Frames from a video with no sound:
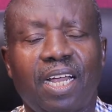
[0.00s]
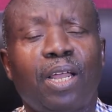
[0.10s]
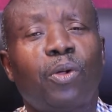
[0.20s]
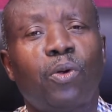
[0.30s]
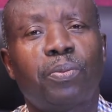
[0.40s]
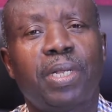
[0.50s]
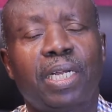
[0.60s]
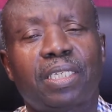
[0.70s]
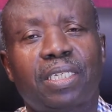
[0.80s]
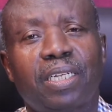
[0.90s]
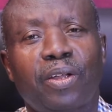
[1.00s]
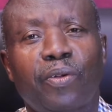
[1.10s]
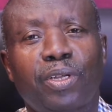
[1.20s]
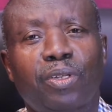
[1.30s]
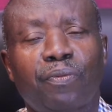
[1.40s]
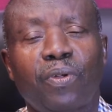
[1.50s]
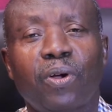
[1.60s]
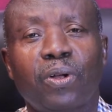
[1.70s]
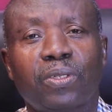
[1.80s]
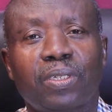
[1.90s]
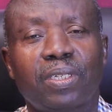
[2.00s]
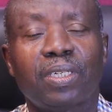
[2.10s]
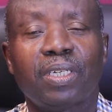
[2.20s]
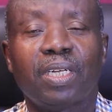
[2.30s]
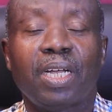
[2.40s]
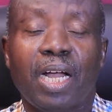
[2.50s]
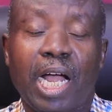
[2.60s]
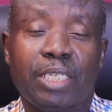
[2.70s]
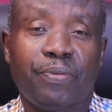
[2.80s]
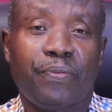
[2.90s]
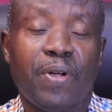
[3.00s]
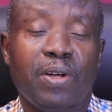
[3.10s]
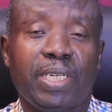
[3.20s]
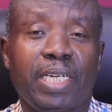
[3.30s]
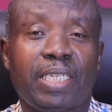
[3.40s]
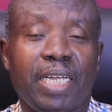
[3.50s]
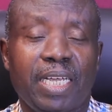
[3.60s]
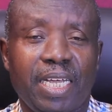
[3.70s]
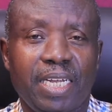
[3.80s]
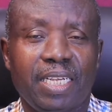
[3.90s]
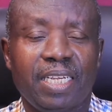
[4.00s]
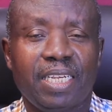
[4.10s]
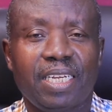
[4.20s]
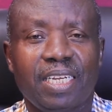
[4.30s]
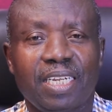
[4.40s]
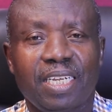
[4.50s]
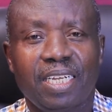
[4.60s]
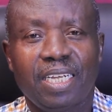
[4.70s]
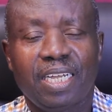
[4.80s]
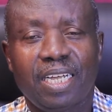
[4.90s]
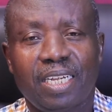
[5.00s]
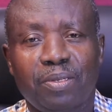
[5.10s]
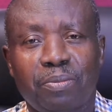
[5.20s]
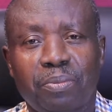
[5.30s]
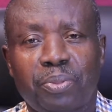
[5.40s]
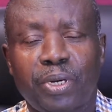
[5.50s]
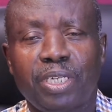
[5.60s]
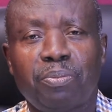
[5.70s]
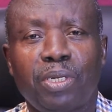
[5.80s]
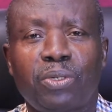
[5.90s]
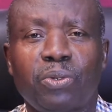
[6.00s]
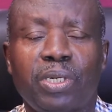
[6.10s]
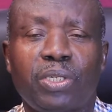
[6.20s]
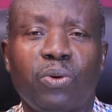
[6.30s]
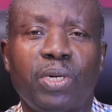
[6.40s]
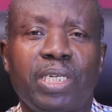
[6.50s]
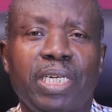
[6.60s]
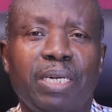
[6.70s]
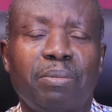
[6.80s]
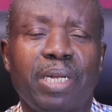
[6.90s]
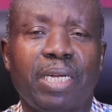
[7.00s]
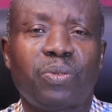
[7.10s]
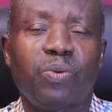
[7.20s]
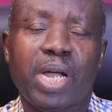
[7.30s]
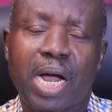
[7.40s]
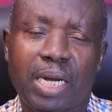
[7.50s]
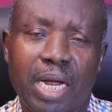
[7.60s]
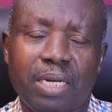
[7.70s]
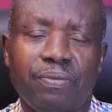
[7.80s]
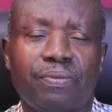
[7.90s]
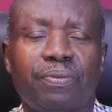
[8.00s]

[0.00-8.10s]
I hope that the grace of God has found us again. And praise be to his holy name that we are alive.